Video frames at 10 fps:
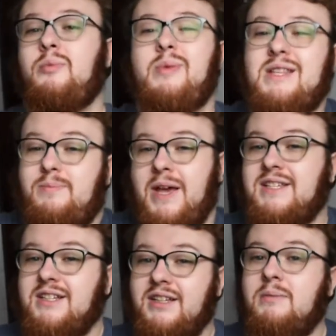It's
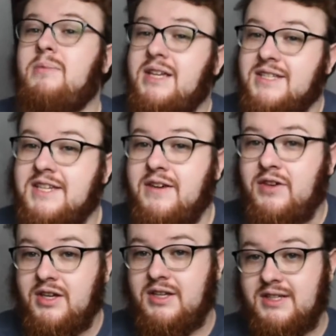basically bees
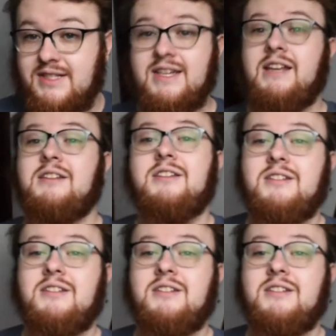giving consent.